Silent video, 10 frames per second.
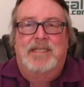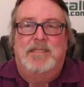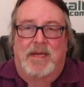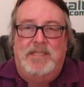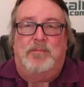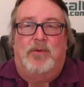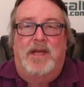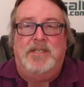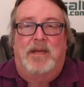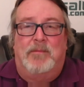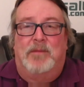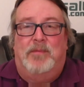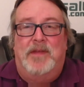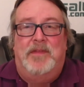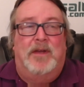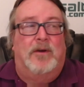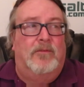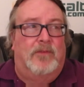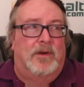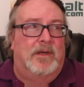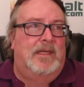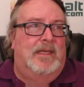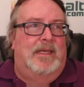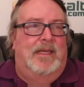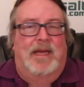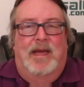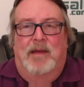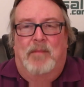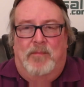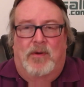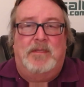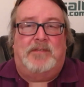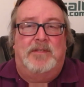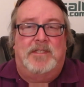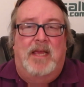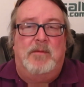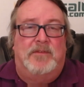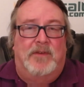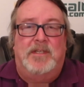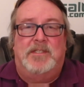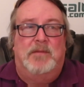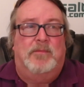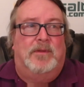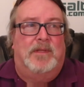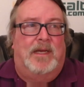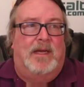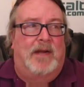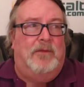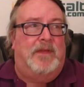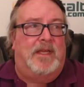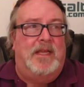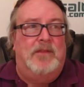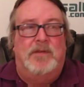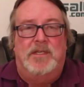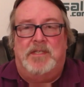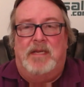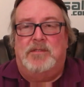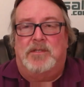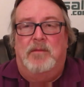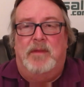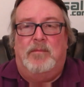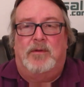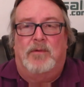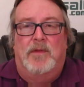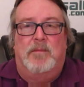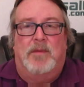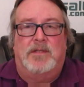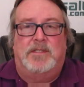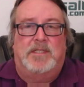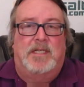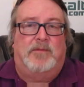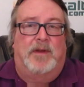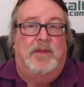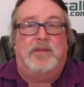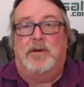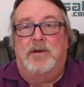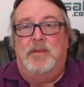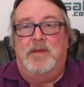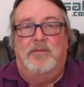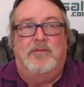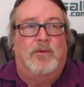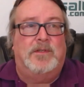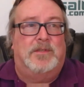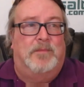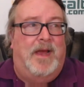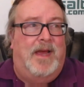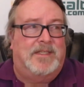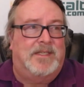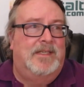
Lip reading: This might surprise you. I'm going to play the over. My premise for this game is very simple. I don't think either of these teams are going to be able to run the ball successfully. I think they're going to be forced to pass.